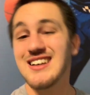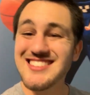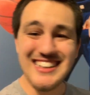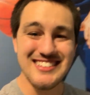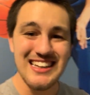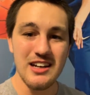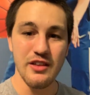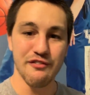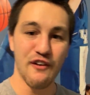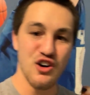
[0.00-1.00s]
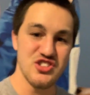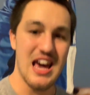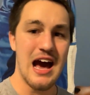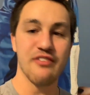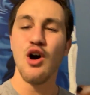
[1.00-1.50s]
16 in the first
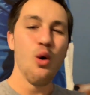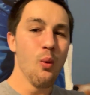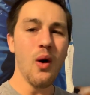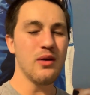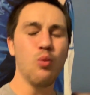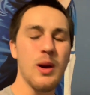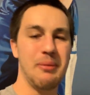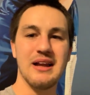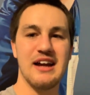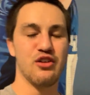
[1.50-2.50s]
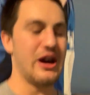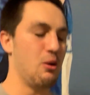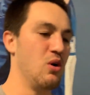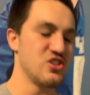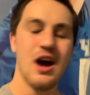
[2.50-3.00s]
half. What a player that
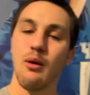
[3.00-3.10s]
was.